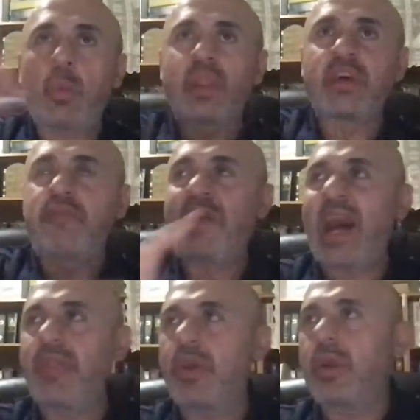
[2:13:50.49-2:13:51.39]
what the
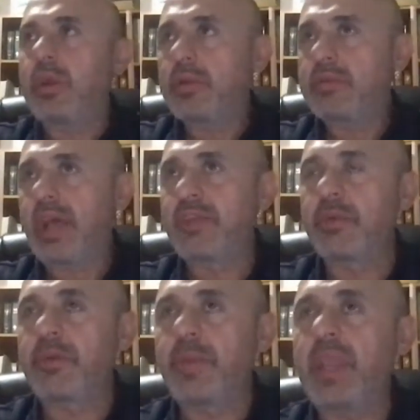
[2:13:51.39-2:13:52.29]
Father tells
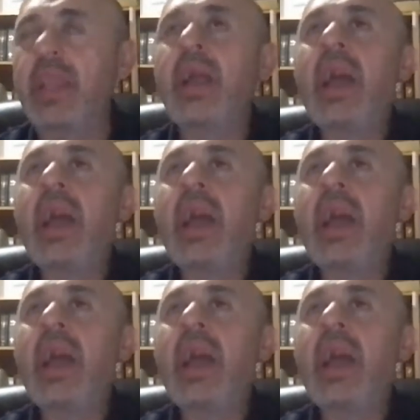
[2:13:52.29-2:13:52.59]
him to speak,